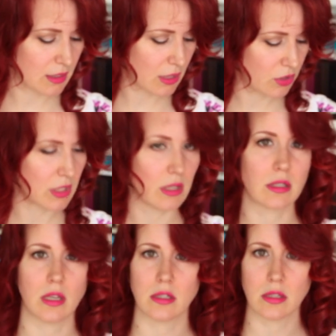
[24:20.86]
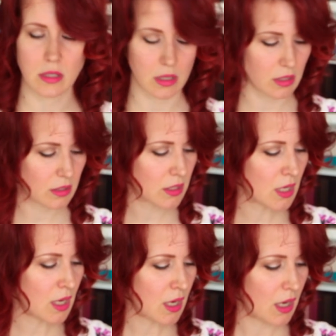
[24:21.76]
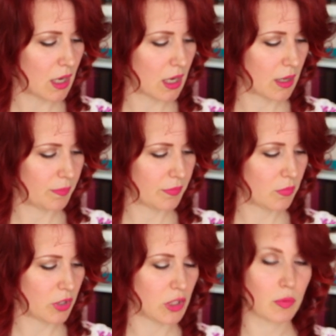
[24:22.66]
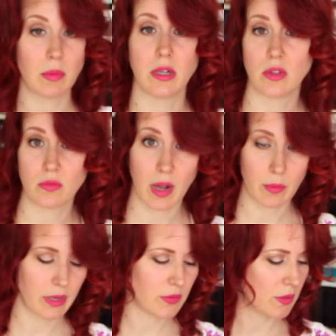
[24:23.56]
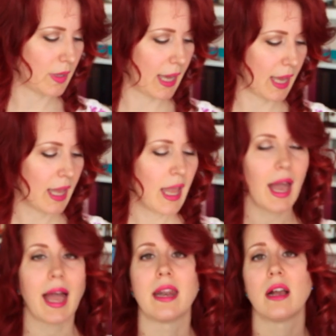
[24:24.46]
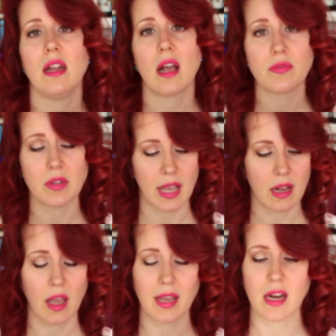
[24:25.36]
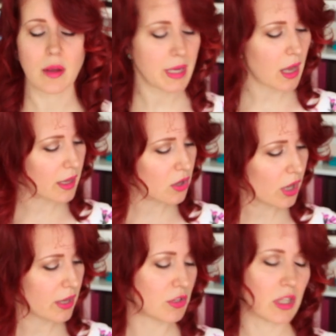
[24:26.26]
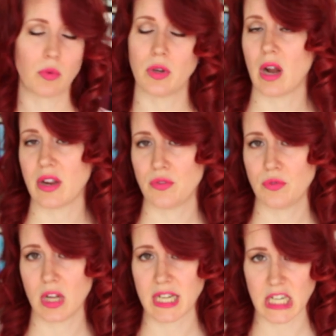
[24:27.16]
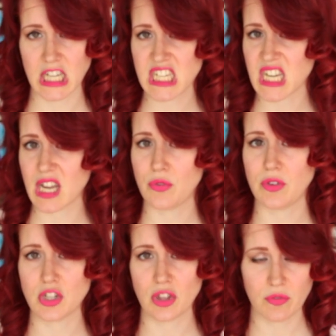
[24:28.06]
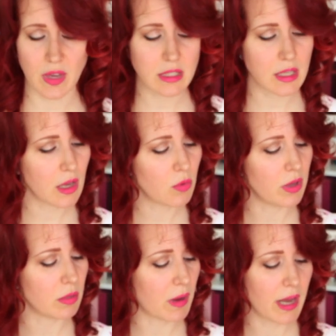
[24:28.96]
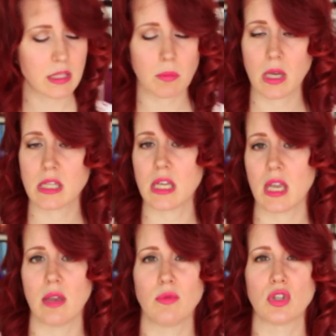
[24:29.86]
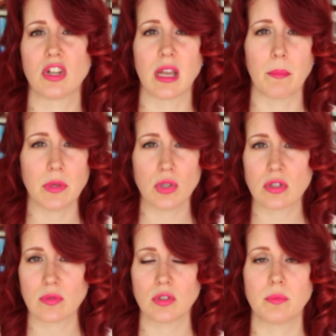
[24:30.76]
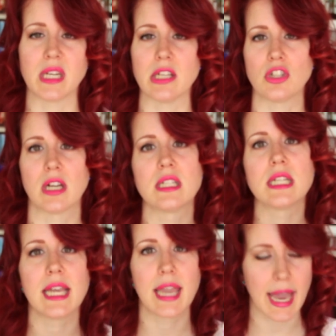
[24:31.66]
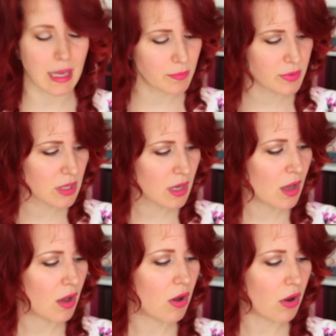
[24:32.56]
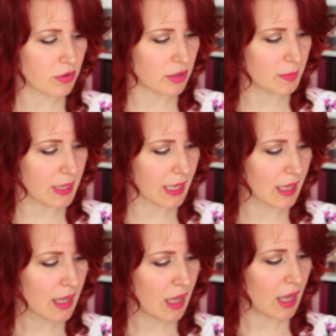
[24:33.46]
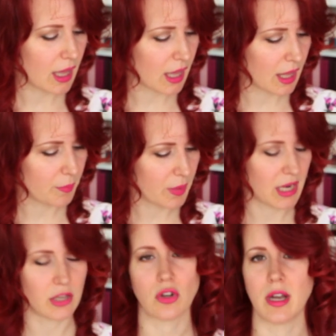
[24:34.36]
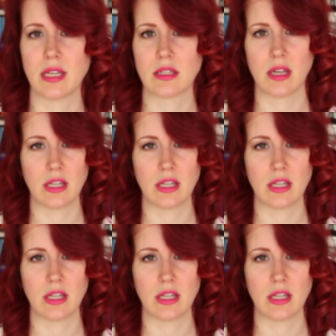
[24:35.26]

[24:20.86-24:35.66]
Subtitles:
increasing the size of the darts, which is probably not the right way of doing it. And I love the neckline, and I mean, I got to the point I'd lined it, I'd finished the facing with bias binding, it was looking beautiful, but it just gaped horribly. And I tried